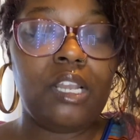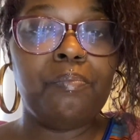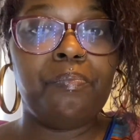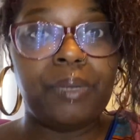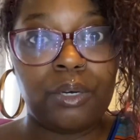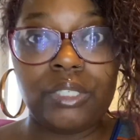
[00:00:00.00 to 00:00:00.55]

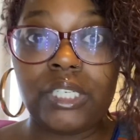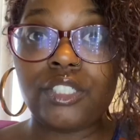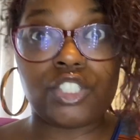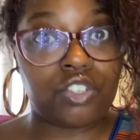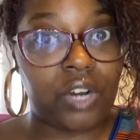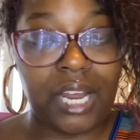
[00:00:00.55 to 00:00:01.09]
building
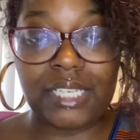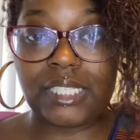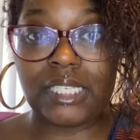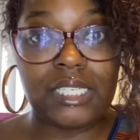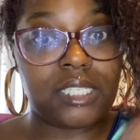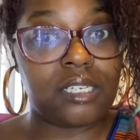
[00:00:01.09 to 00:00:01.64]

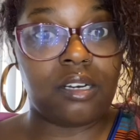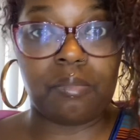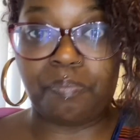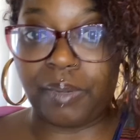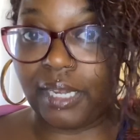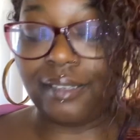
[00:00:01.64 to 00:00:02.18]
trust is a
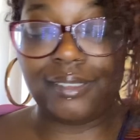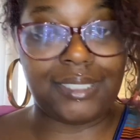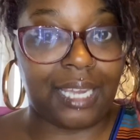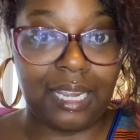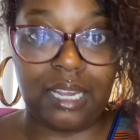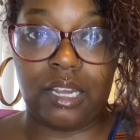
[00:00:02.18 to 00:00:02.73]
big
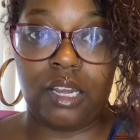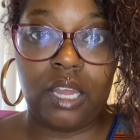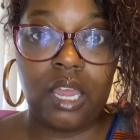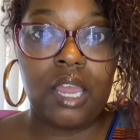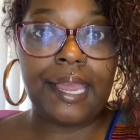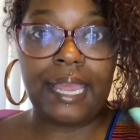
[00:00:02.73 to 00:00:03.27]
thing
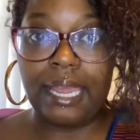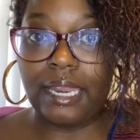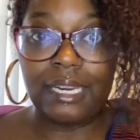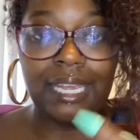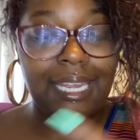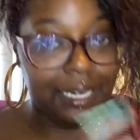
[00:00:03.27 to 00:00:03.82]

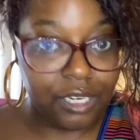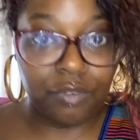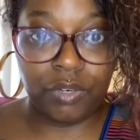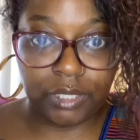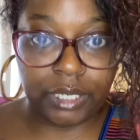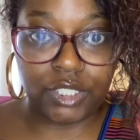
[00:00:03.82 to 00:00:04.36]
in any
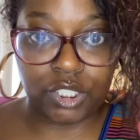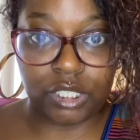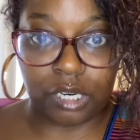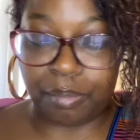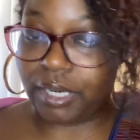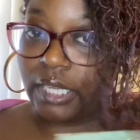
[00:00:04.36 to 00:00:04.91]

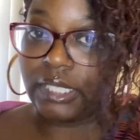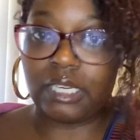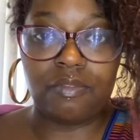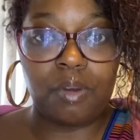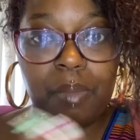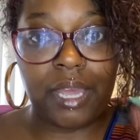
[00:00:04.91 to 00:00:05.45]
relationship. It doesn't
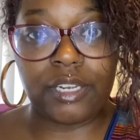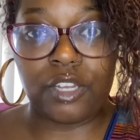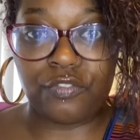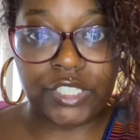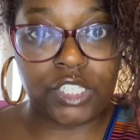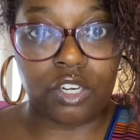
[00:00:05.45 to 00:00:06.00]
even matter
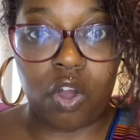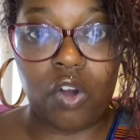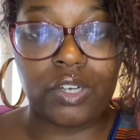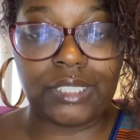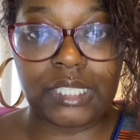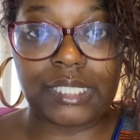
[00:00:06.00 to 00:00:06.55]
if it's
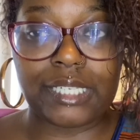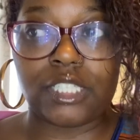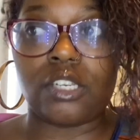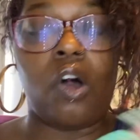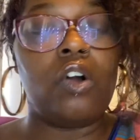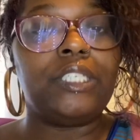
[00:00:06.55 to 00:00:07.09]
long distance.
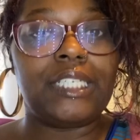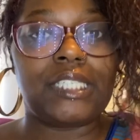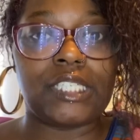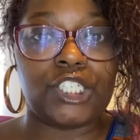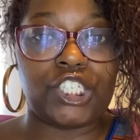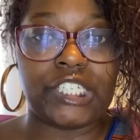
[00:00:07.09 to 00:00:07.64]
Long
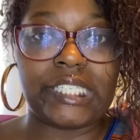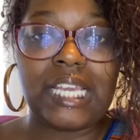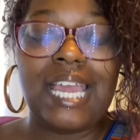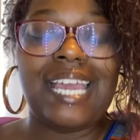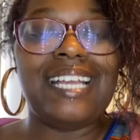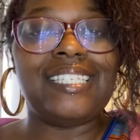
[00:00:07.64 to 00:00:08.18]
distance just
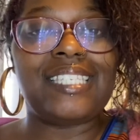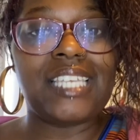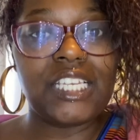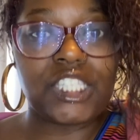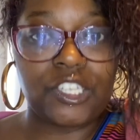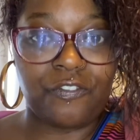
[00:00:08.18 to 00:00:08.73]

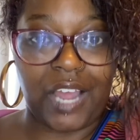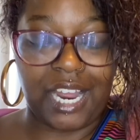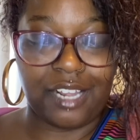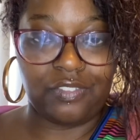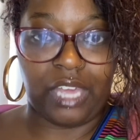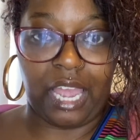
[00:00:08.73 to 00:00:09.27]

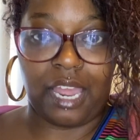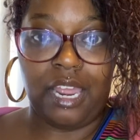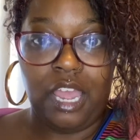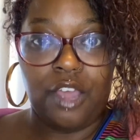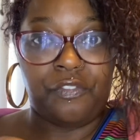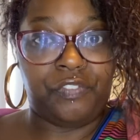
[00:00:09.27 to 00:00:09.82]
intensified that
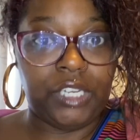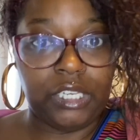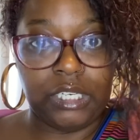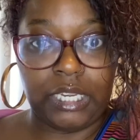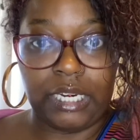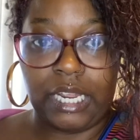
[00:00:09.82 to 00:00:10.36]

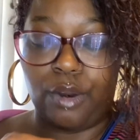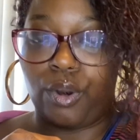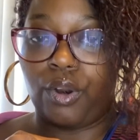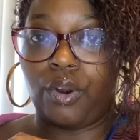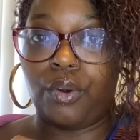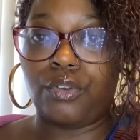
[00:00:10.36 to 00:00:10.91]
feeling,
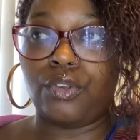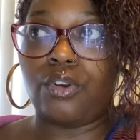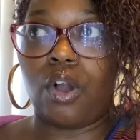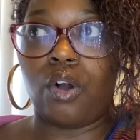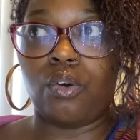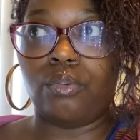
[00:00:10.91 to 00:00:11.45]
or, you know,